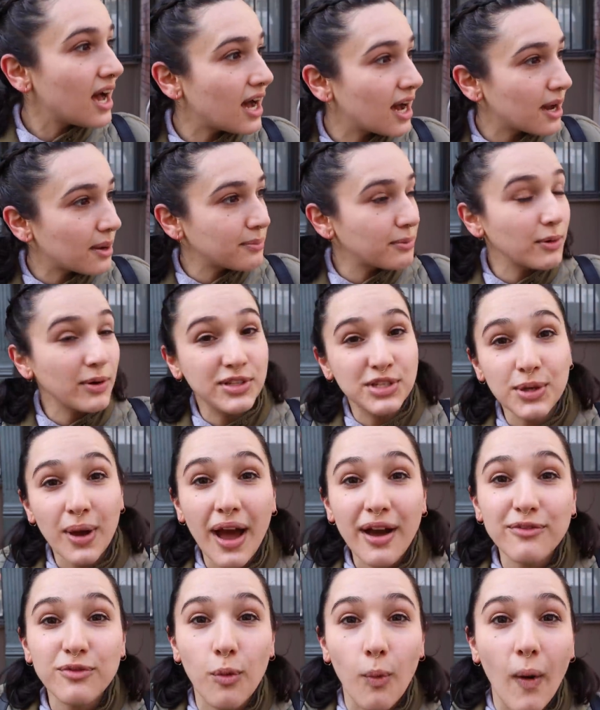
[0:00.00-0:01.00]
But we do
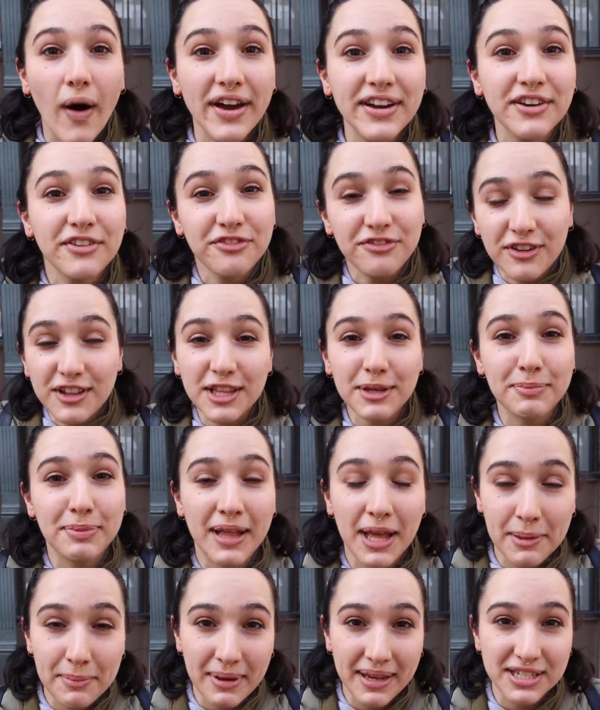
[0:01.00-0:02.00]
have one fully
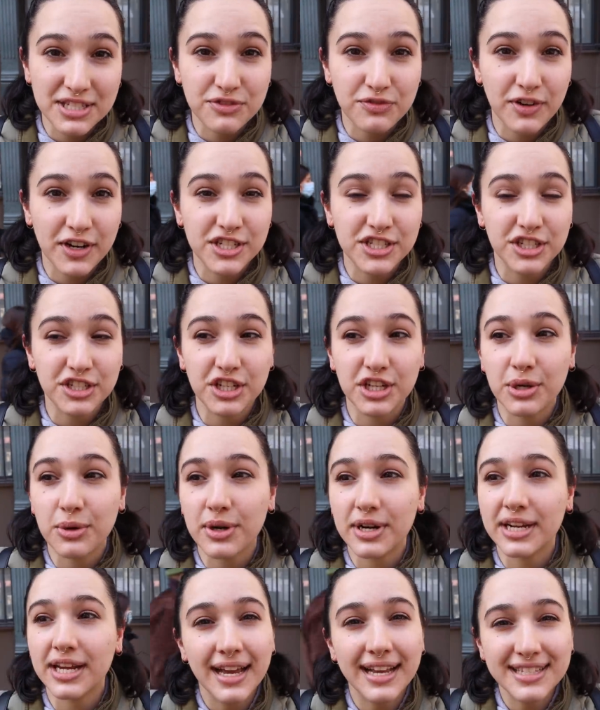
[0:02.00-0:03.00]
plant-based fridge in New
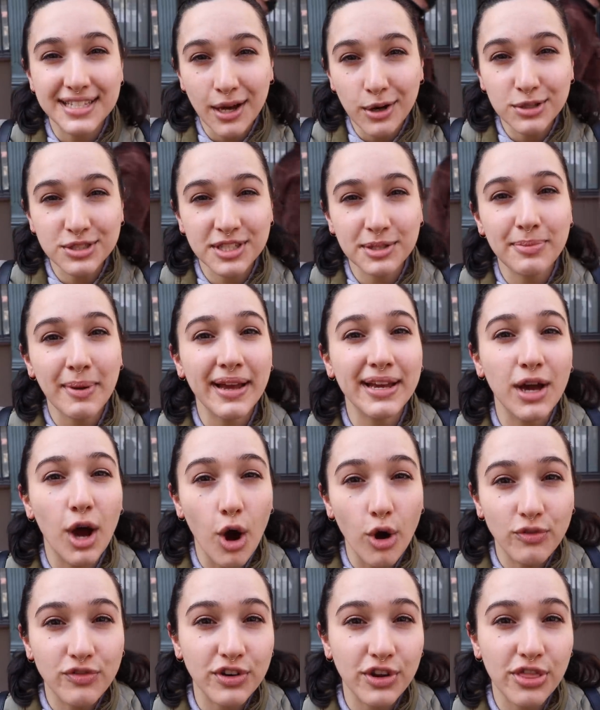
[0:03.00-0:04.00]
York. It's hosted by
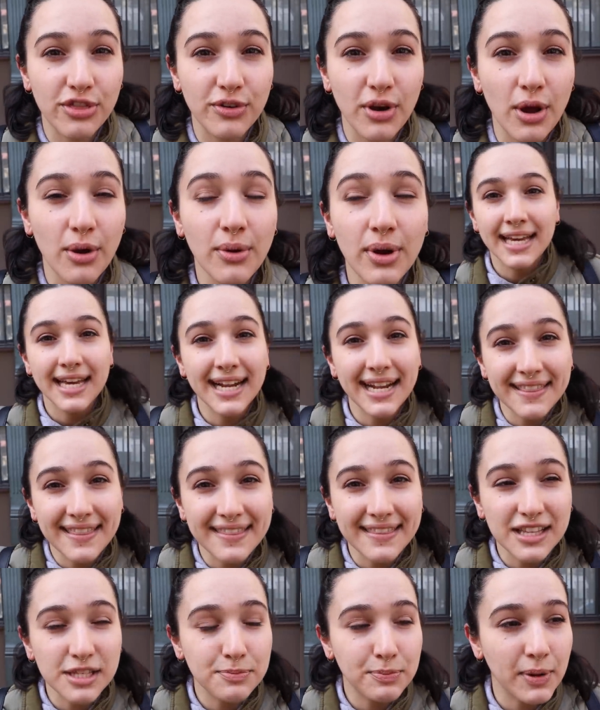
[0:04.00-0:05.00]
Overthrow, and I
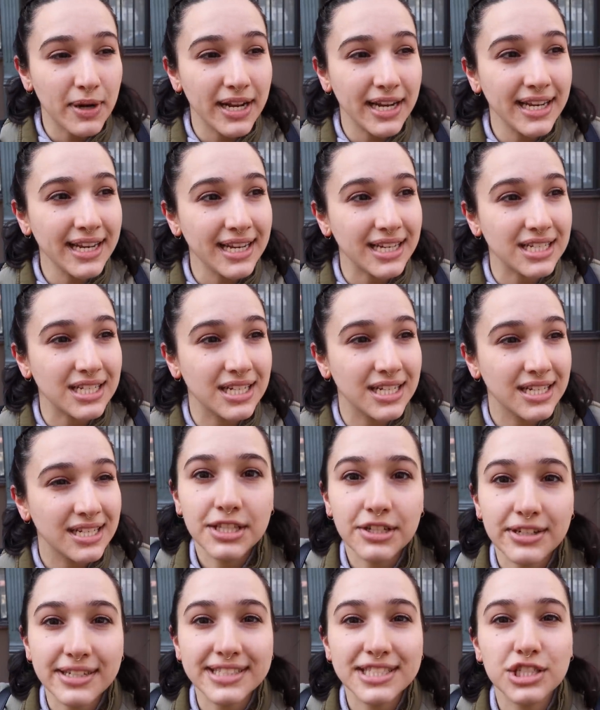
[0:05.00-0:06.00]
think that's pretty neat.
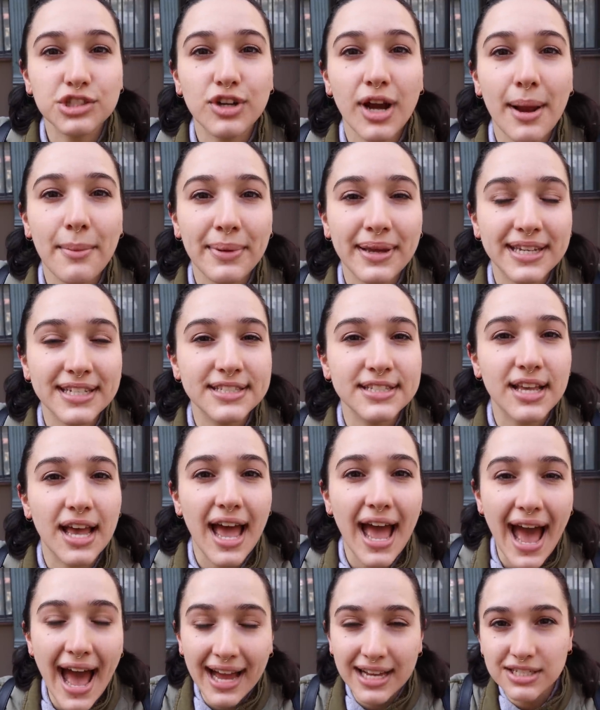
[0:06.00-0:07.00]
Their Instagram is
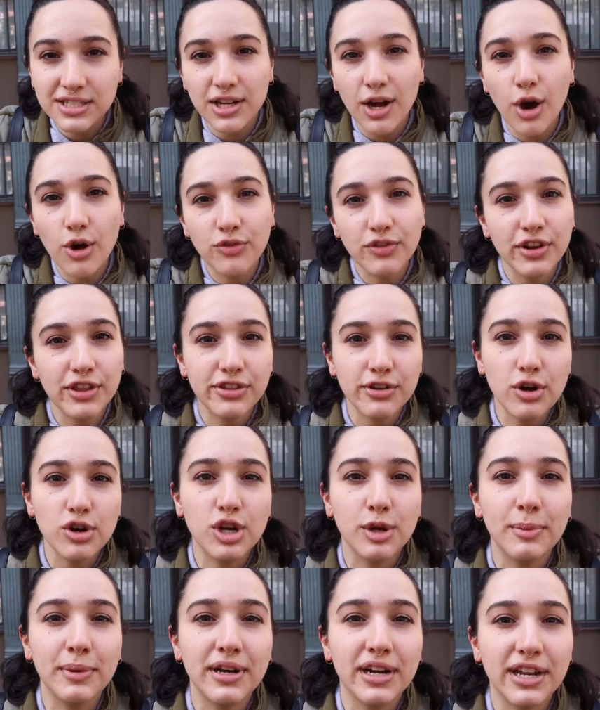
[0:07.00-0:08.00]
at Overthrow
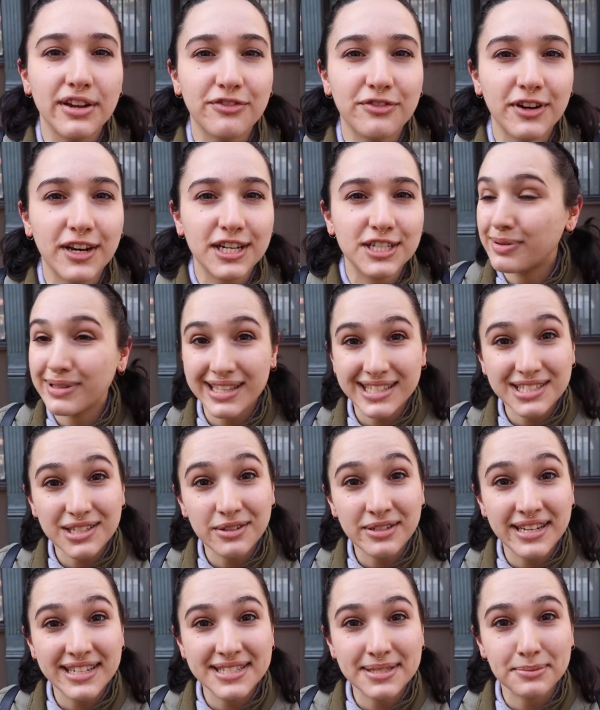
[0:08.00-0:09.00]
Community Fridge. But let's go
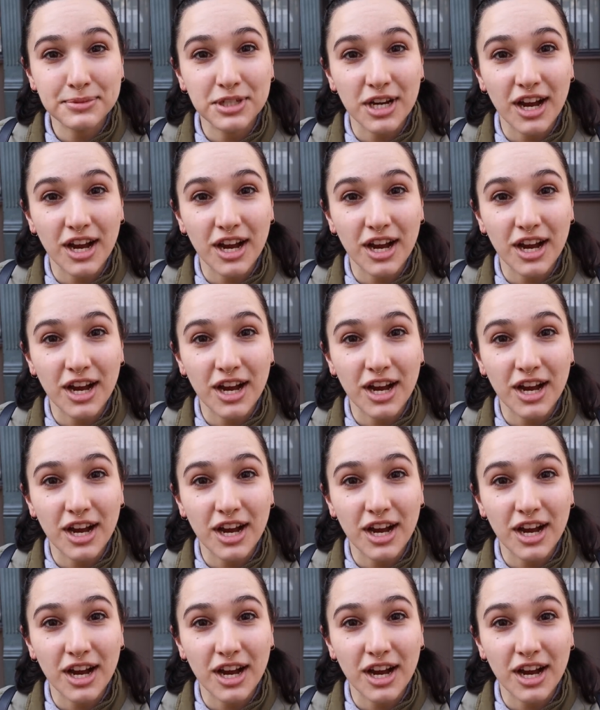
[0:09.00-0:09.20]
taste some